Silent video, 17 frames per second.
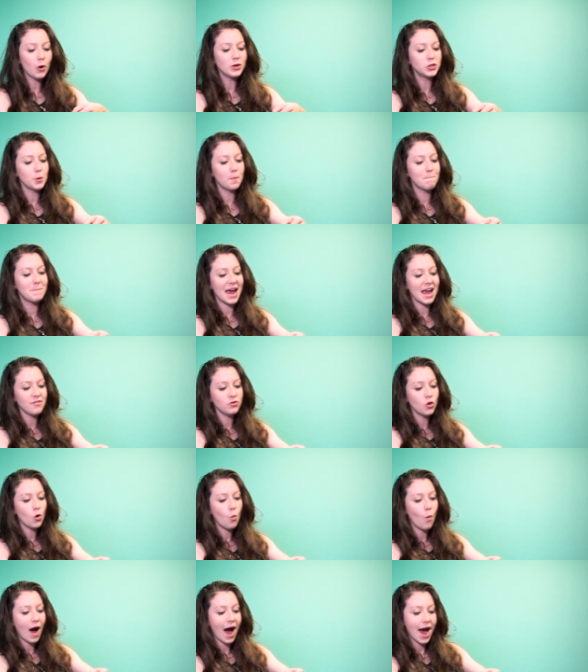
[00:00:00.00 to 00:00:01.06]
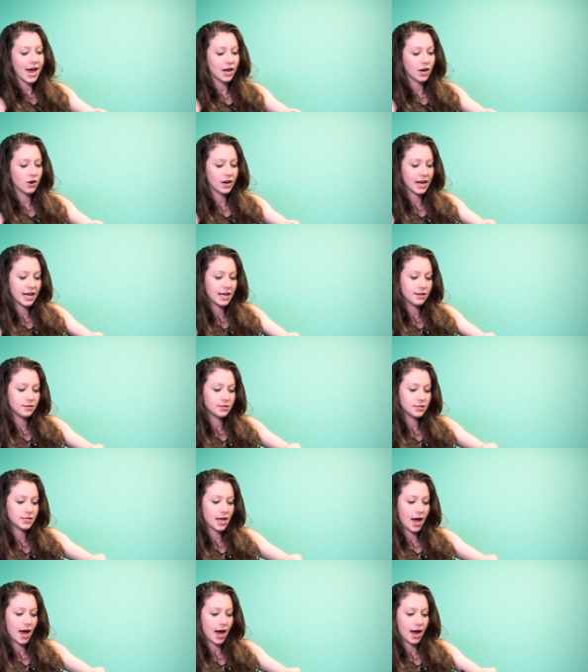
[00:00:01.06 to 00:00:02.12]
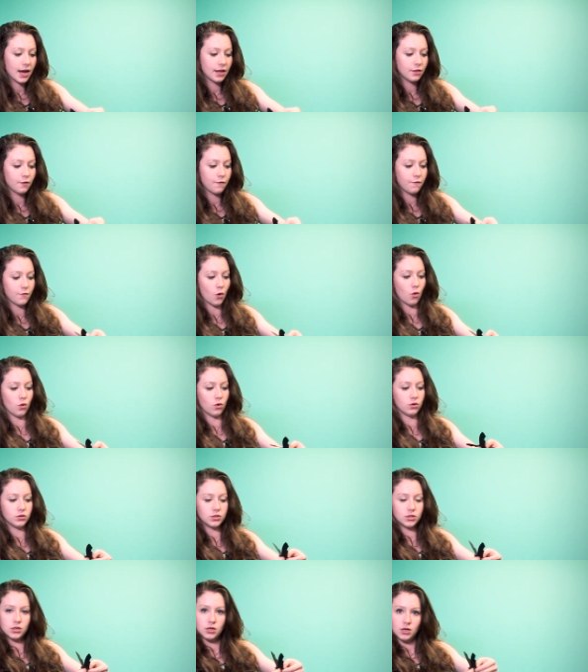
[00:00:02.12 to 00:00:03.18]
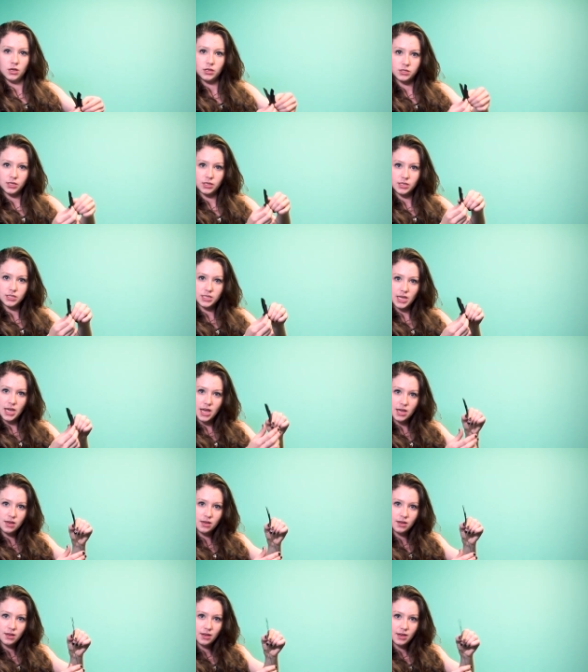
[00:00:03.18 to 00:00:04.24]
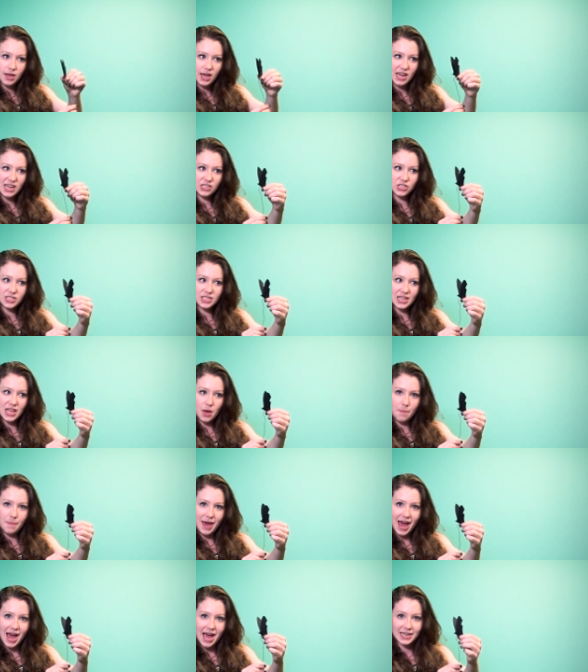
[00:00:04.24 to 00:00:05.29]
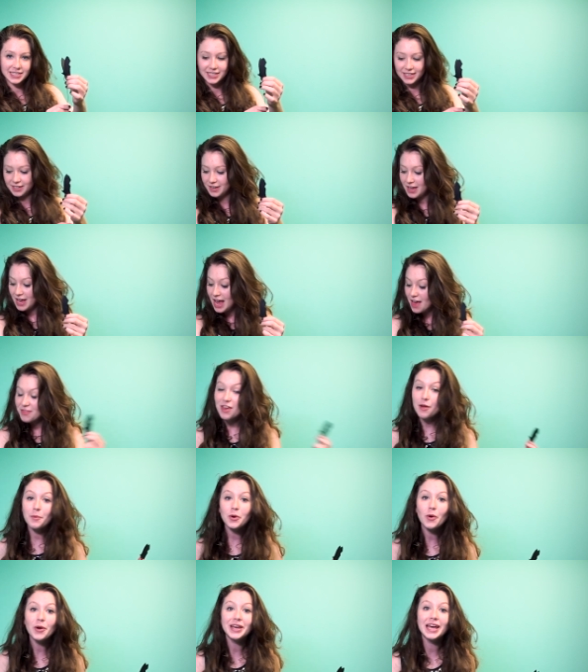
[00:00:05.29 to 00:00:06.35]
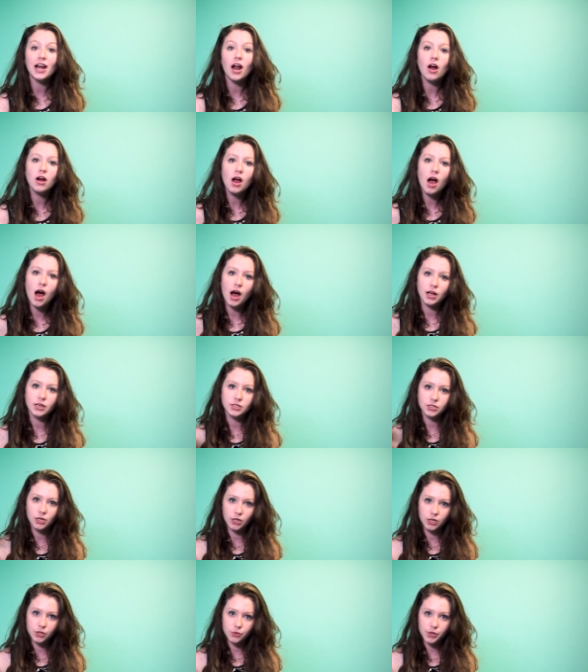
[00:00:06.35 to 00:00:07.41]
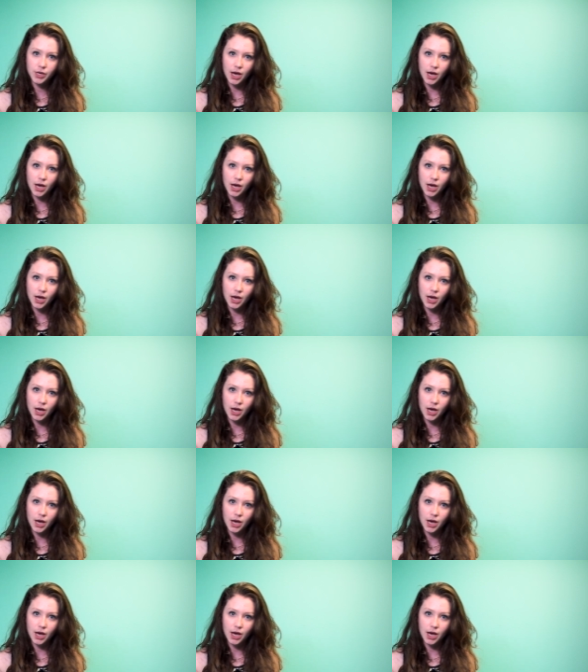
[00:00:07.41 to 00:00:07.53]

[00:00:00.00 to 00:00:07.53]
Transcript: going to bend the wire inside the fold. So you see, it's just a little bat. Then we're going to get our hot glue